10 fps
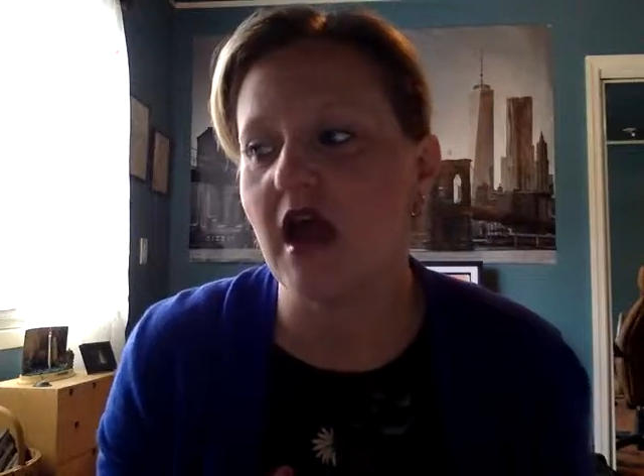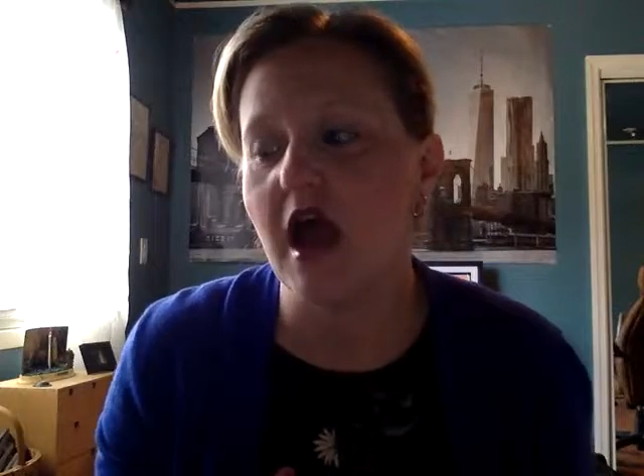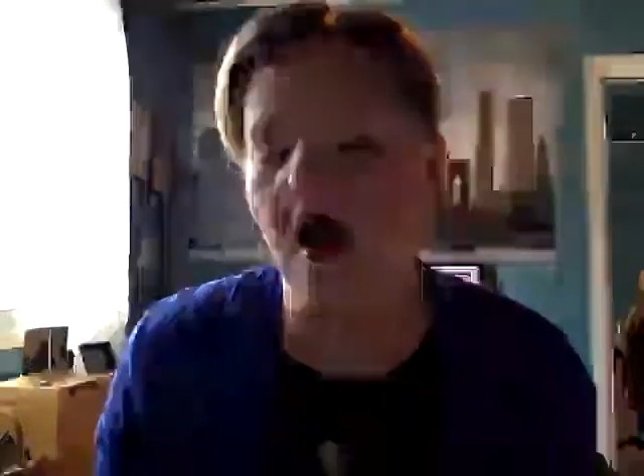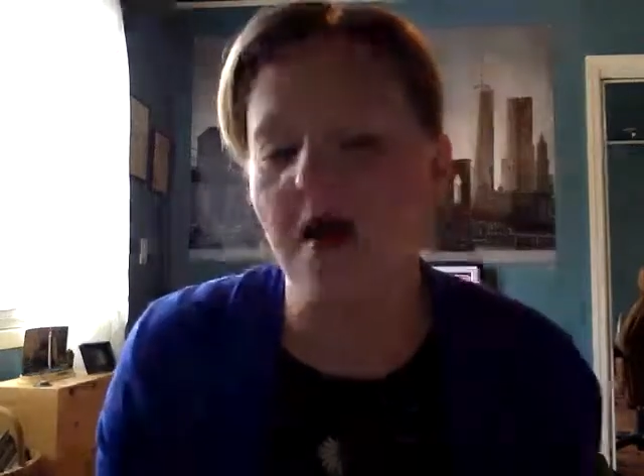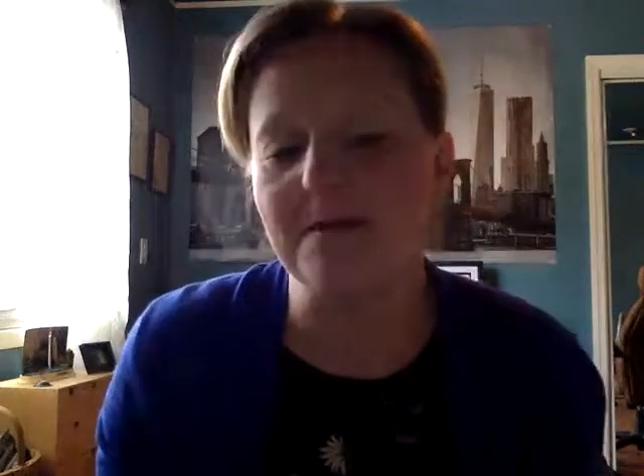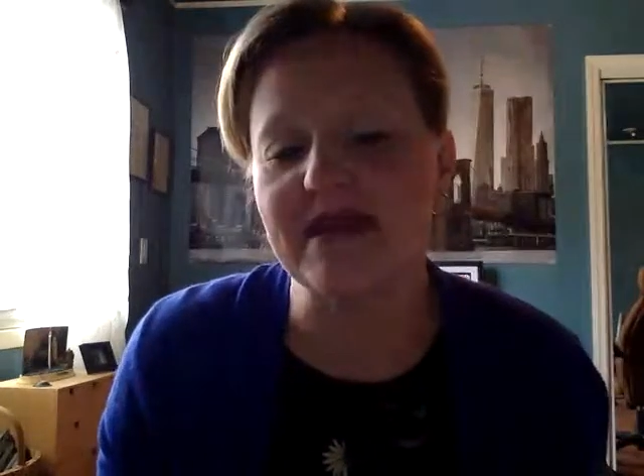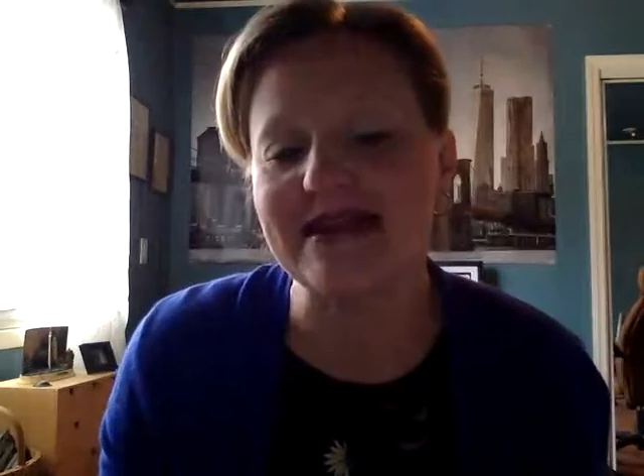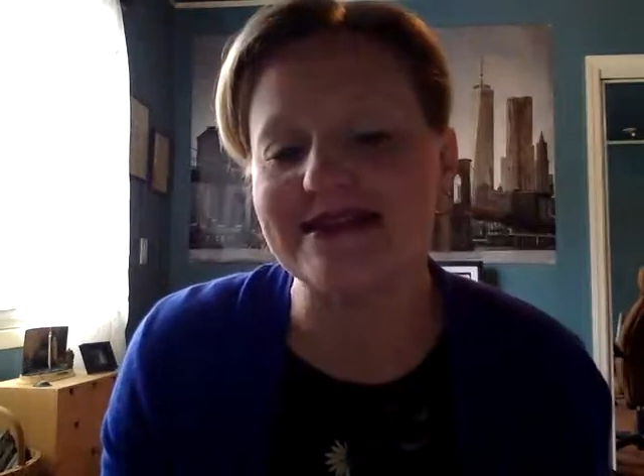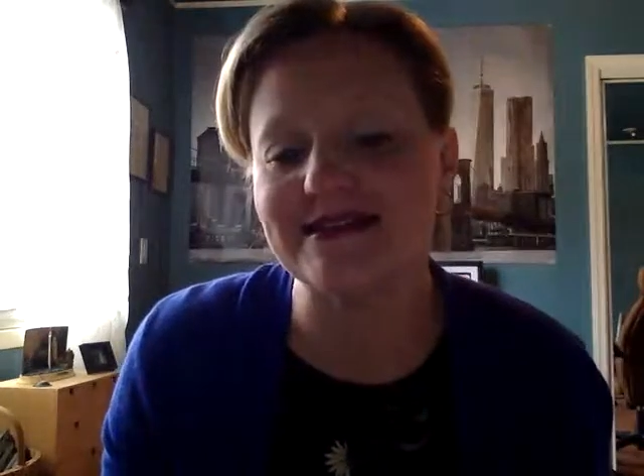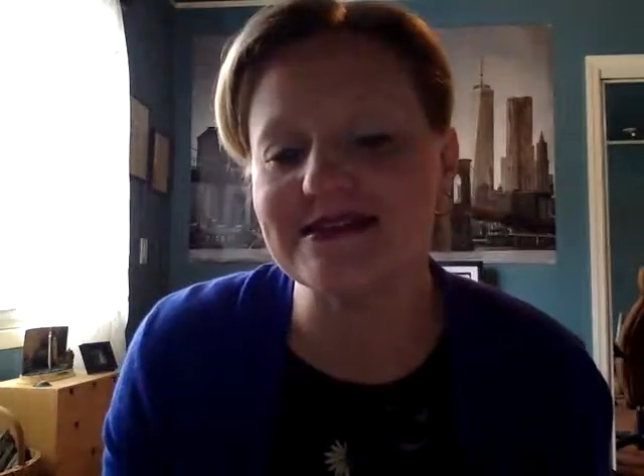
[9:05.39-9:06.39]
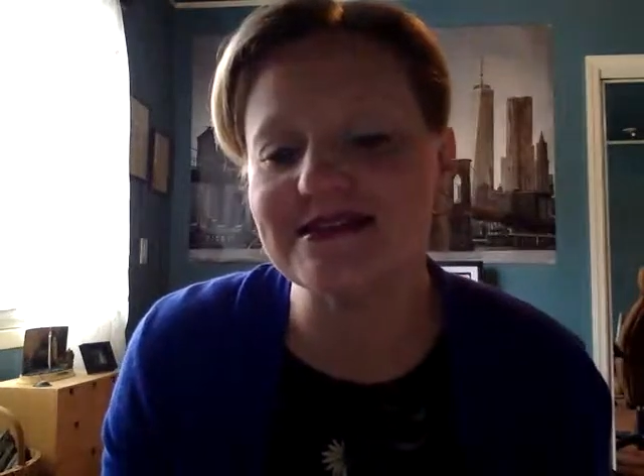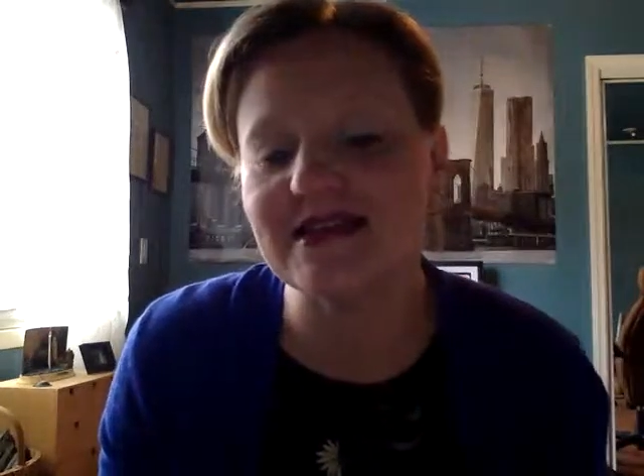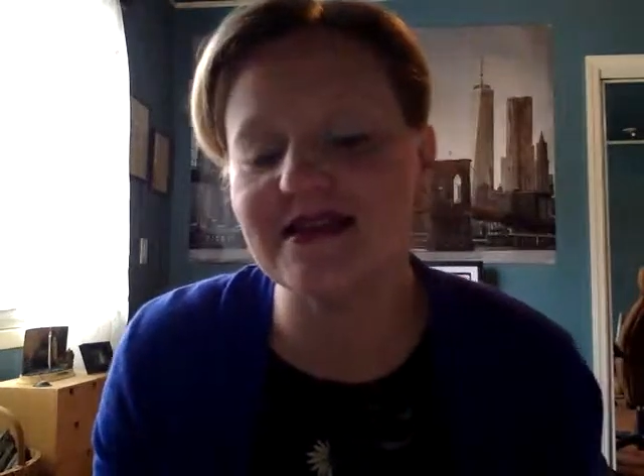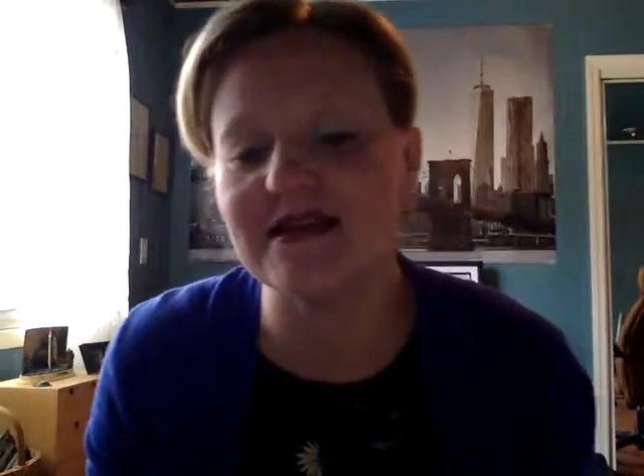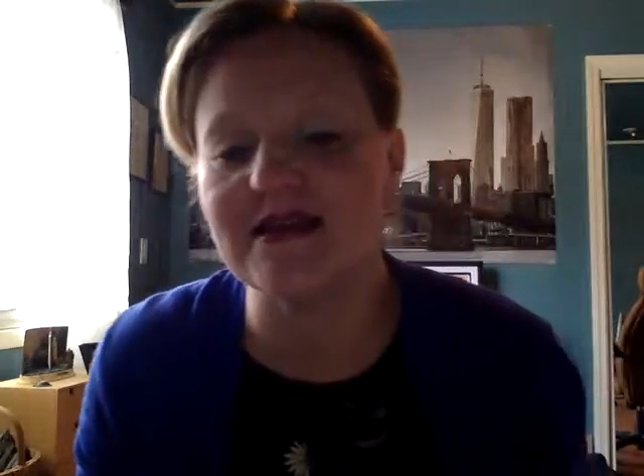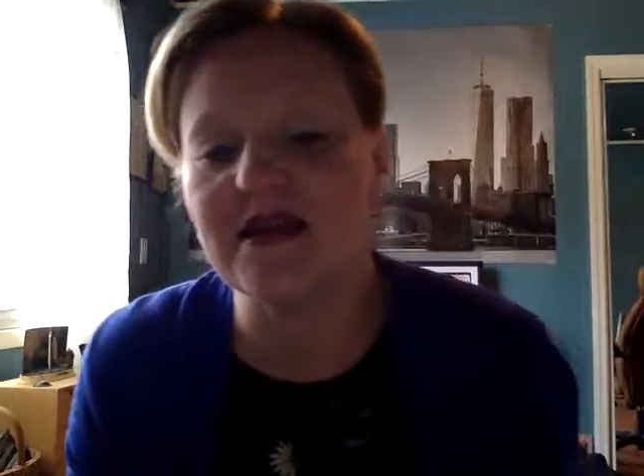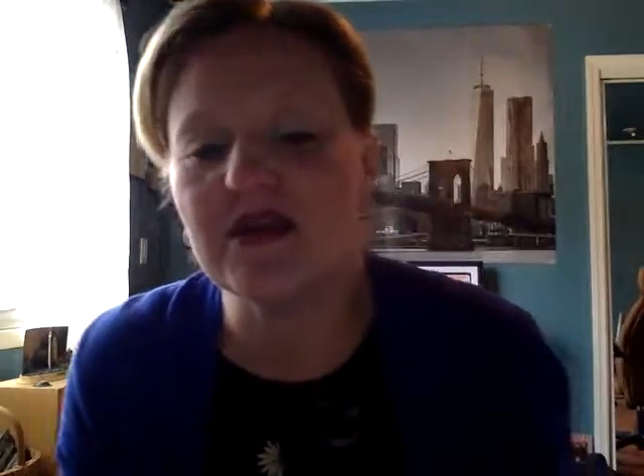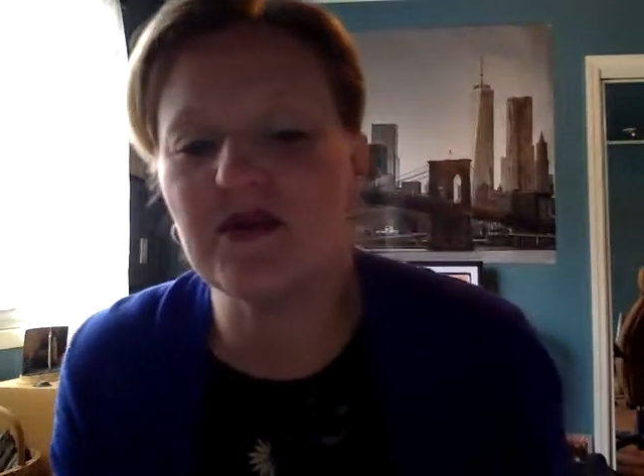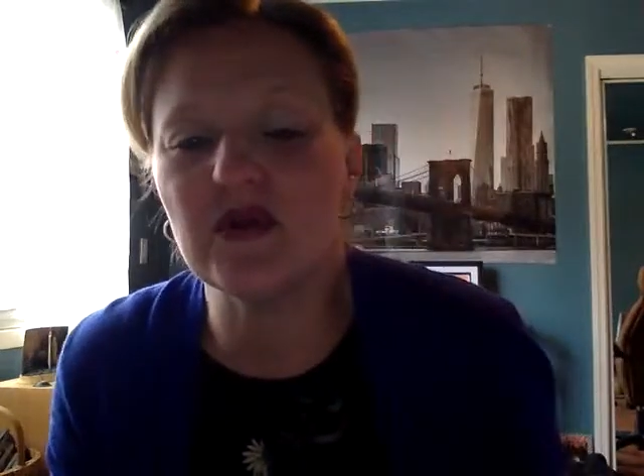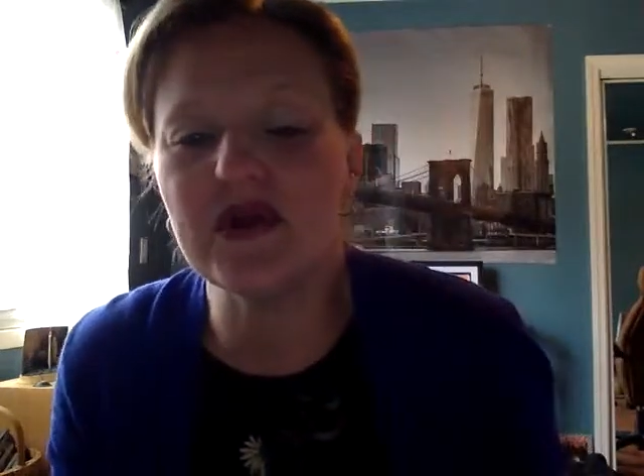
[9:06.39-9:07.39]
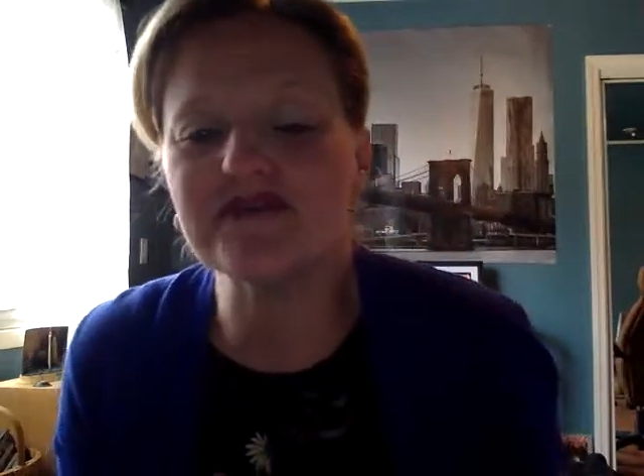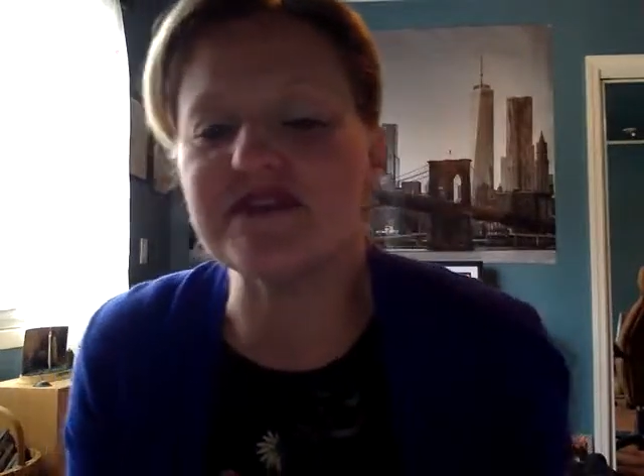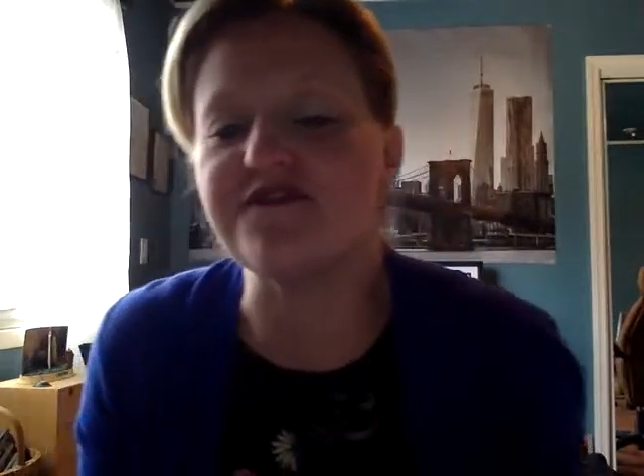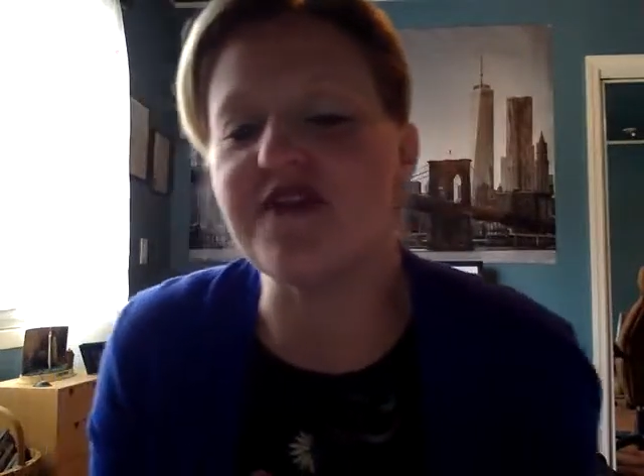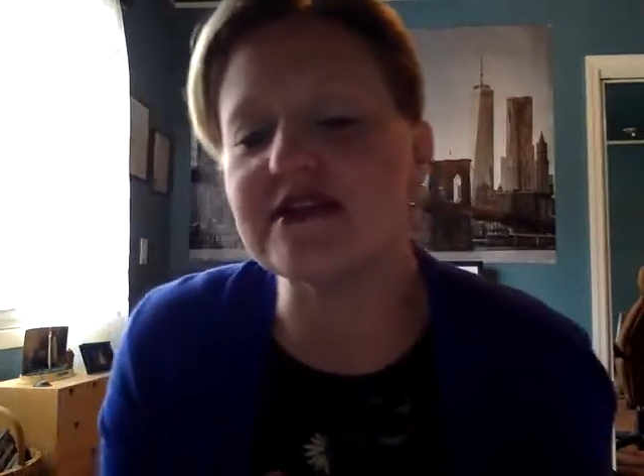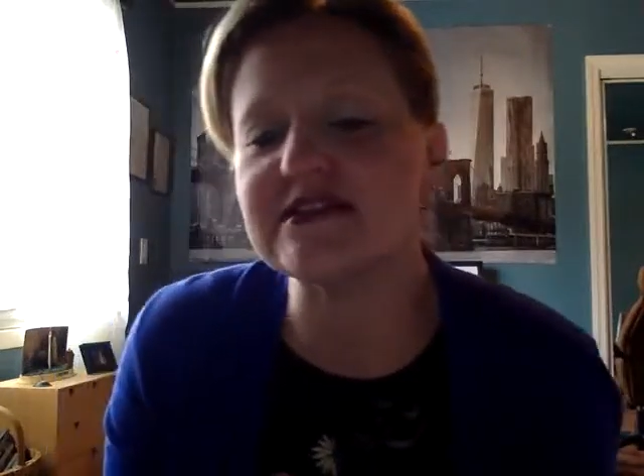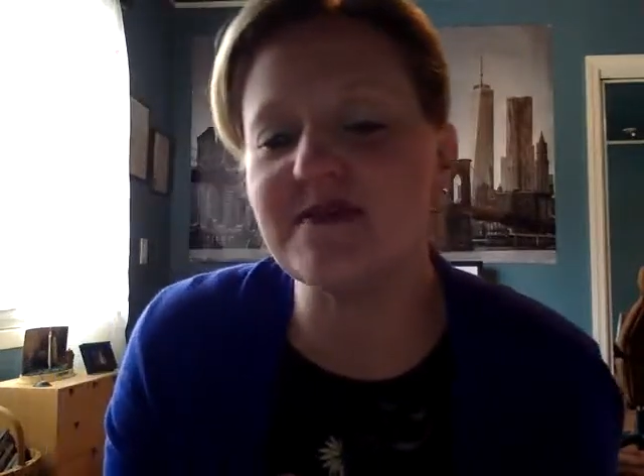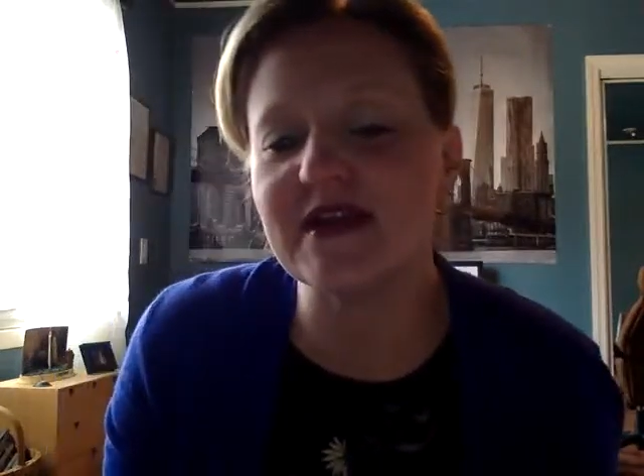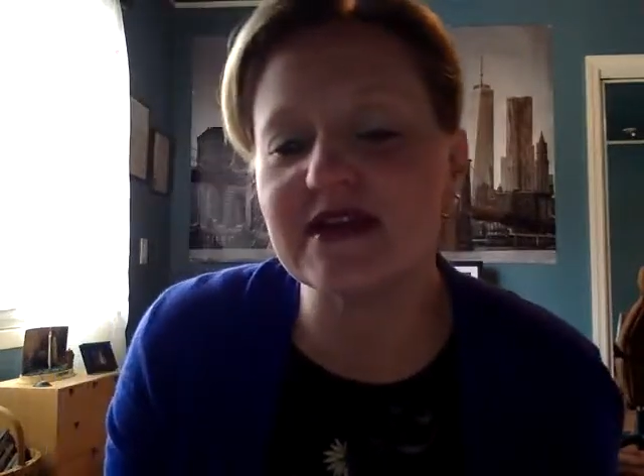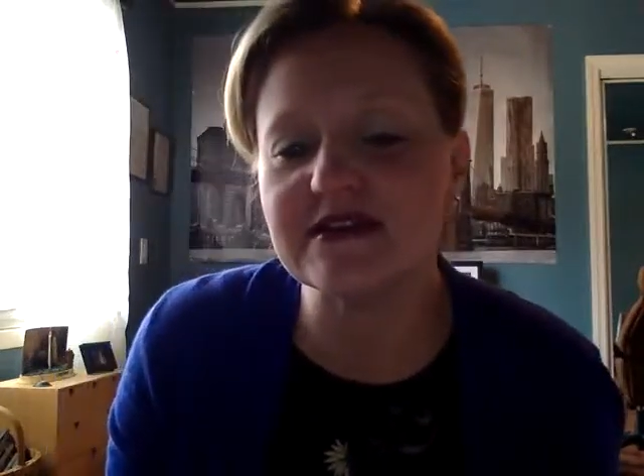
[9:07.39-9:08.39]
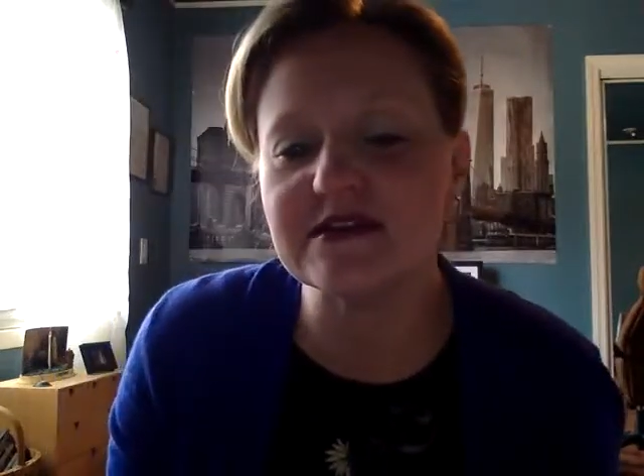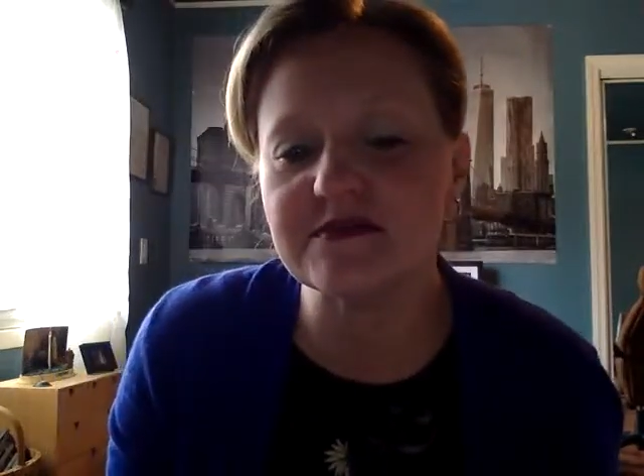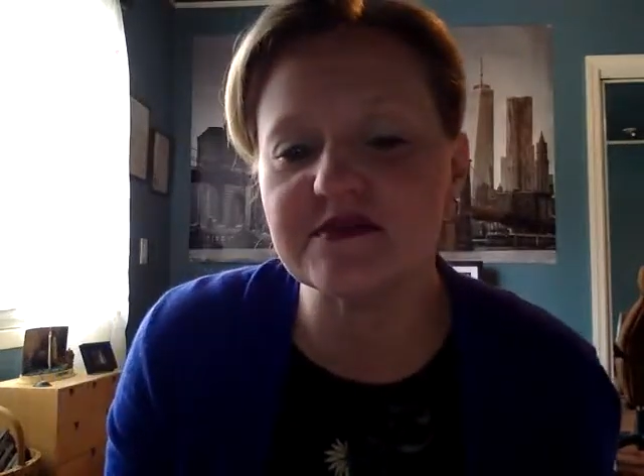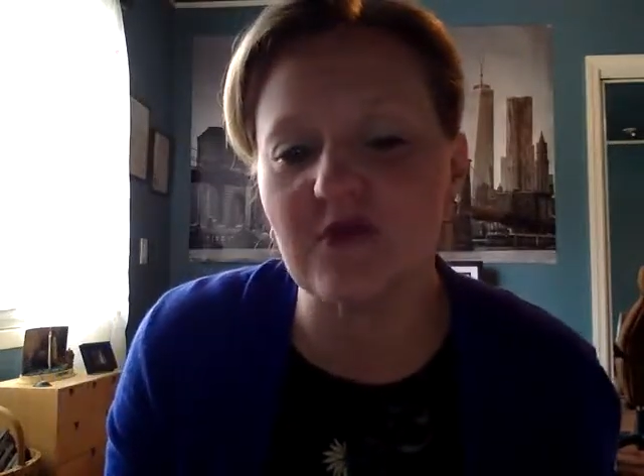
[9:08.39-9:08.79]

But he does say that we don't have defense mechanisms,